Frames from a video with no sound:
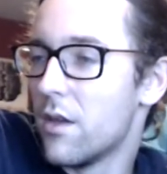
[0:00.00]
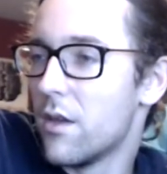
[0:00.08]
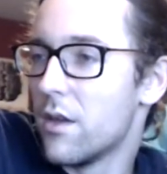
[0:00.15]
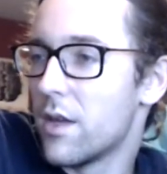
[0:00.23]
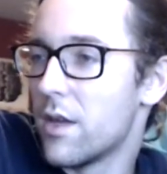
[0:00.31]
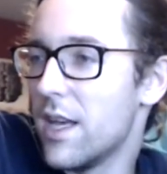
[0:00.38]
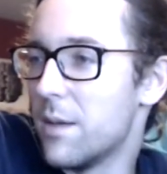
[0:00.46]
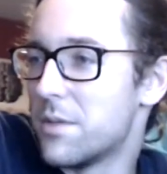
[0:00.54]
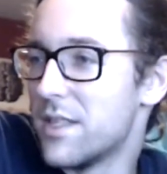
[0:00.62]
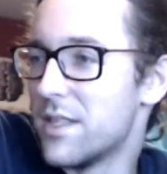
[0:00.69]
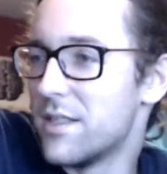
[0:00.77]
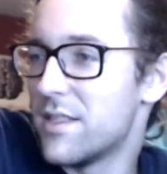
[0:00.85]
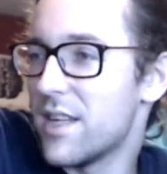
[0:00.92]
Cam
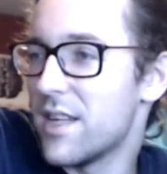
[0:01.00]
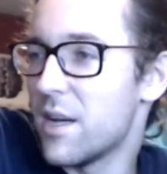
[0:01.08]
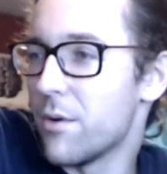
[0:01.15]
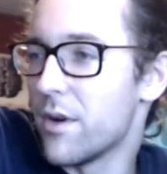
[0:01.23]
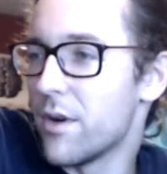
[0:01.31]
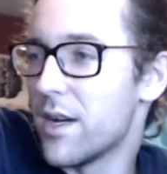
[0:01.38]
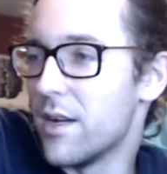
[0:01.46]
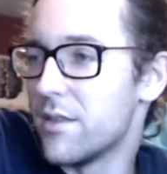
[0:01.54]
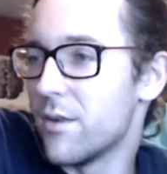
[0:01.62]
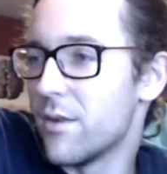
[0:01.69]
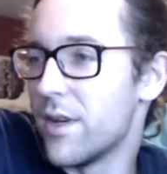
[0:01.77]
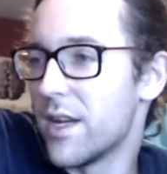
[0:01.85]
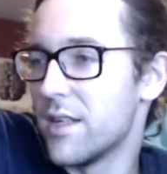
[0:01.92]
says this Type R
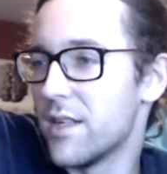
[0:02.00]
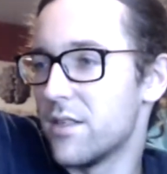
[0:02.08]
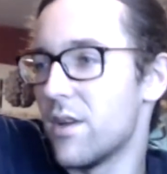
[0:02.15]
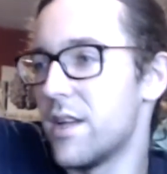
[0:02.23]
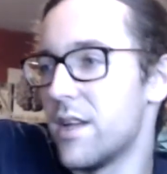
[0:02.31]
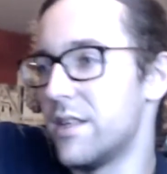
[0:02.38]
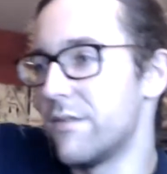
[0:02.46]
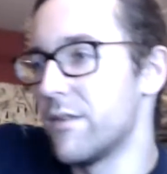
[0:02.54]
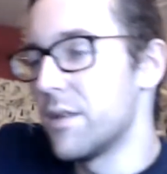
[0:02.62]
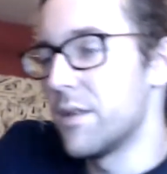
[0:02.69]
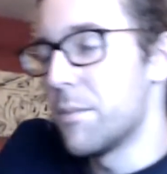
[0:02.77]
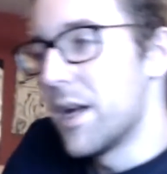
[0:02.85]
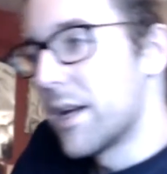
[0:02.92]
console I got is a lot different
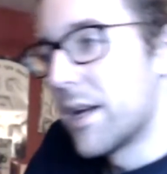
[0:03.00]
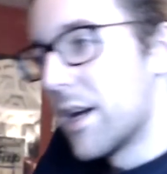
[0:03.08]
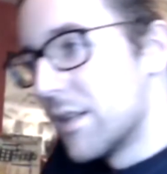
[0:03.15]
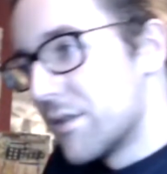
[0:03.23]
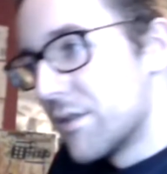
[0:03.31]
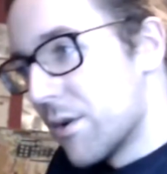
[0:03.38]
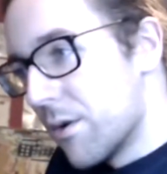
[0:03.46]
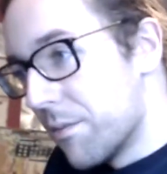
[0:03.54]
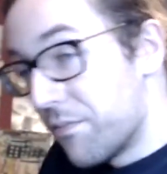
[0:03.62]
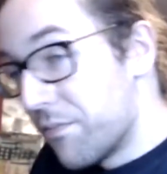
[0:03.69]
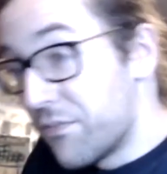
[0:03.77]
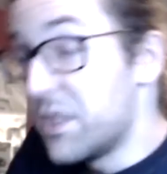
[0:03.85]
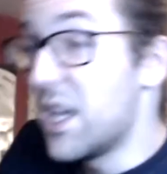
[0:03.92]
to my console.
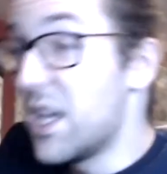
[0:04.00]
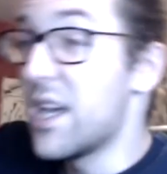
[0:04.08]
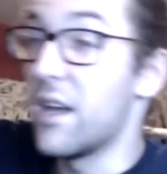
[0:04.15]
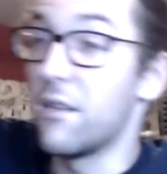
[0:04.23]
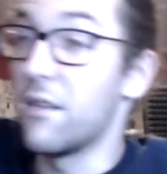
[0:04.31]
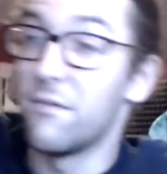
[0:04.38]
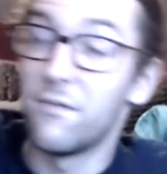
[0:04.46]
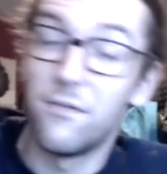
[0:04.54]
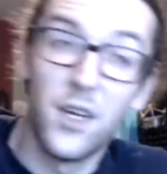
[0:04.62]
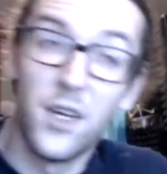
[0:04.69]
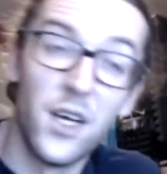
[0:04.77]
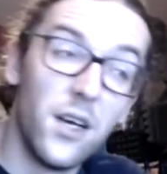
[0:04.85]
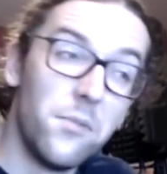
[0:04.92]
Yeah.
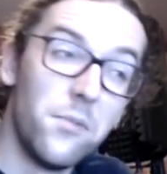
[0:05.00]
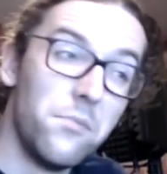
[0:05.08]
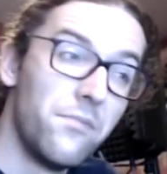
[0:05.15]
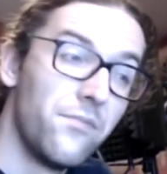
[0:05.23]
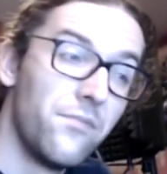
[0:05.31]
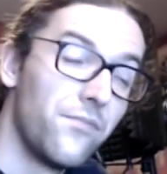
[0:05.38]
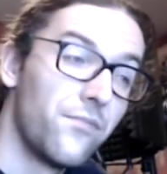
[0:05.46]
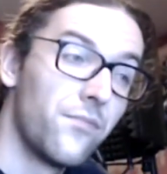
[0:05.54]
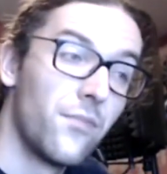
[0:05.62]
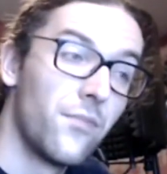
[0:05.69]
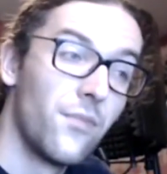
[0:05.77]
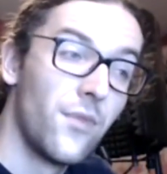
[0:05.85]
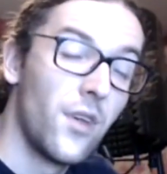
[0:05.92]
I
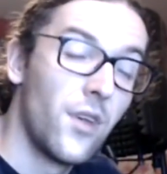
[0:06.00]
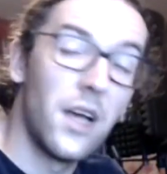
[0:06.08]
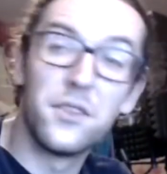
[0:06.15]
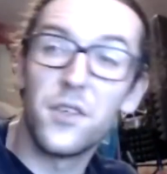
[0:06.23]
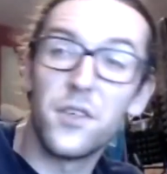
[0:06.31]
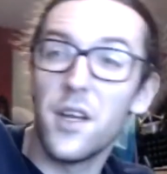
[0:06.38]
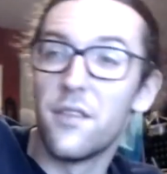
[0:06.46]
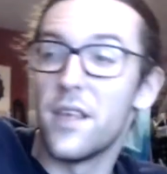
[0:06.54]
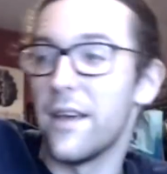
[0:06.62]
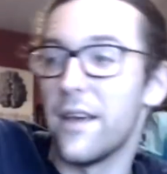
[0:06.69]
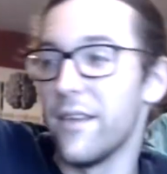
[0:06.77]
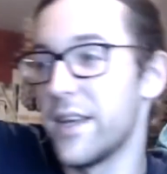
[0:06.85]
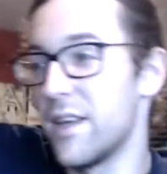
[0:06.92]
was looking at
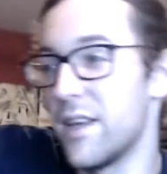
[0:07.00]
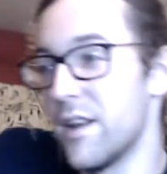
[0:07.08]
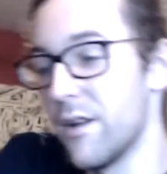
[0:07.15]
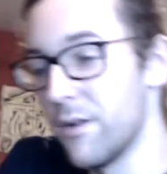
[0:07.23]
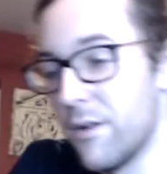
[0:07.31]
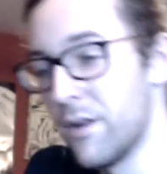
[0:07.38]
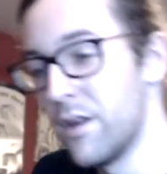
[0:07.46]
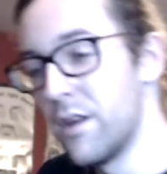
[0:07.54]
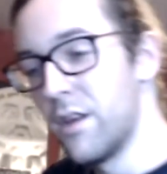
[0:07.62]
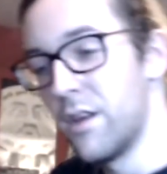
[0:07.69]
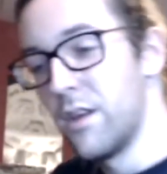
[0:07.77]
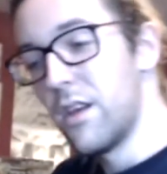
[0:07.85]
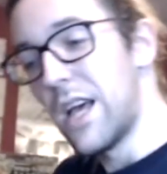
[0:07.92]
that, like,
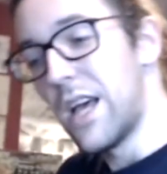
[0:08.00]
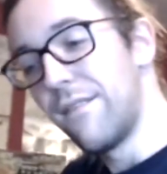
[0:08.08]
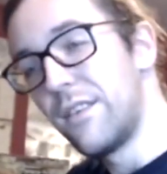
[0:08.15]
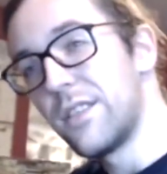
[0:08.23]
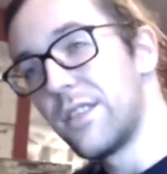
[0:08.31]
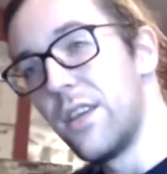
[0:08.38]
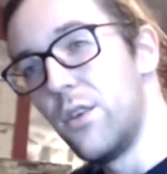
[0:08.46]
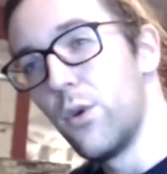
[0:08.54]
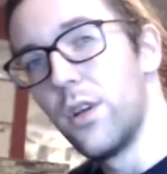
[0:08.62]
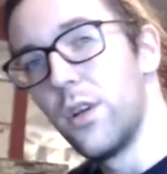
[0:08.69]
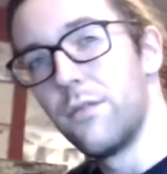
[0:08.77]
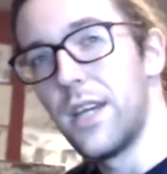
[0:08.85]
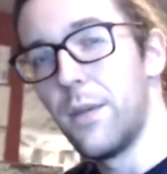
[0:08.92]
obviously I knew what
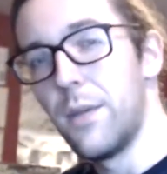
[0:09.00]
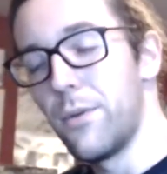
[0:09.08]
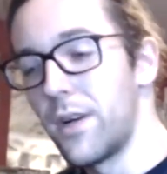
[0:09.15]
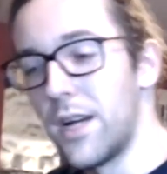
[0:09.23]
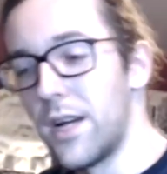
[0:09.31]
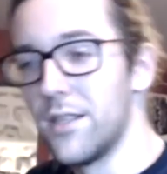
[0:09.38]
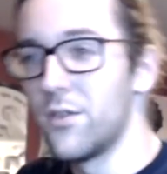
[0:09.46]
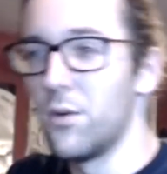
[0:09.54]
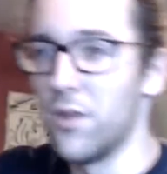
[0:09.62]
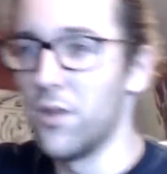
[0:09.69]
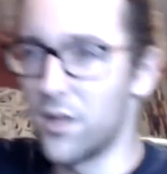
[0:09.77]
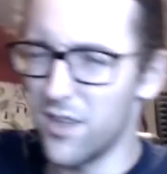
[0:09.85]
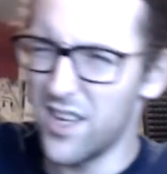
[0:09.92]
a Type R console
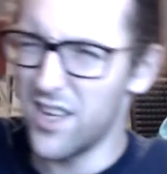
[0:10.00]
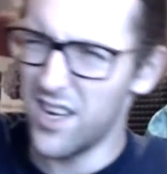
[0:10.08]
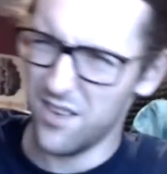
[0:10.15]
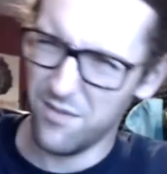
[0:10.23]
looked like,